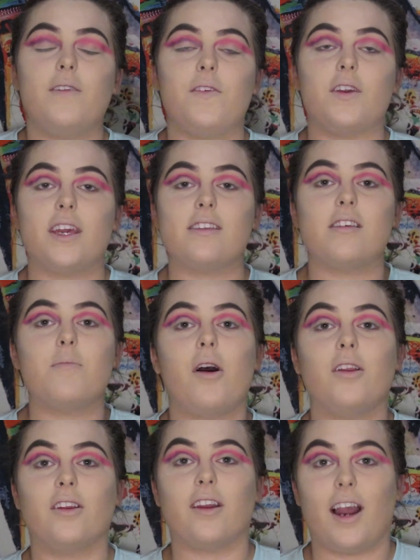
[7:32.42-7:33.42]
if you get some
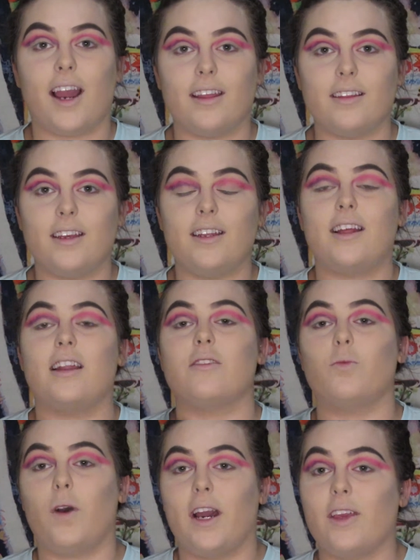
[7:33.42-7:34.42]
on your eyelid, that
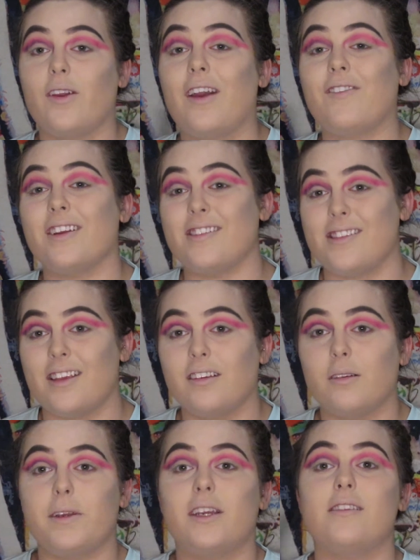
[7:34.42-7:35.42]
is why you have
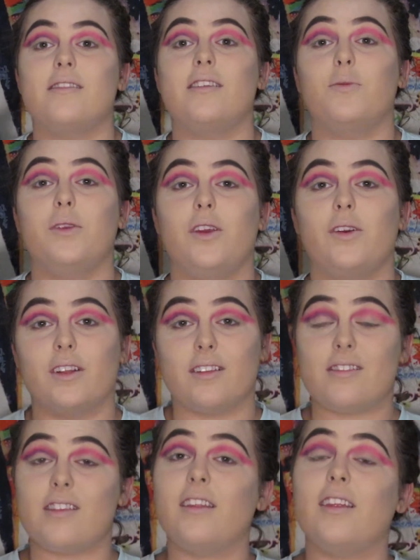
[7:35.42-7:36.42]
concealer, because when you
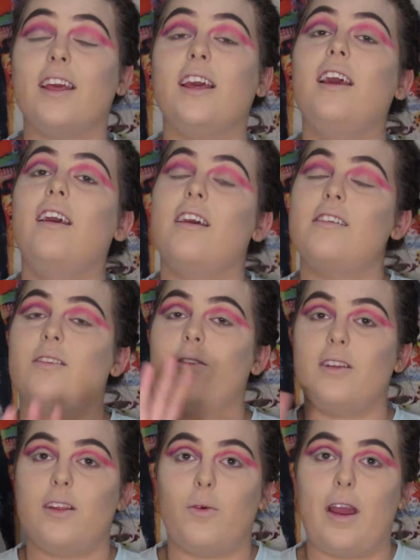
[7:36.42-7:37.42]
conceal it, it's
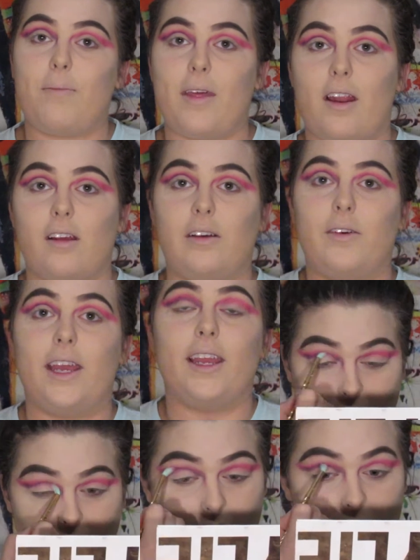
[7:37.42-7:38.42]
going to wipe that all away.
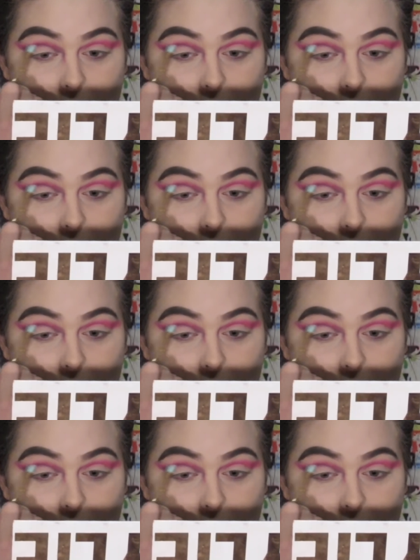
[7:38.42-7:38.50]
So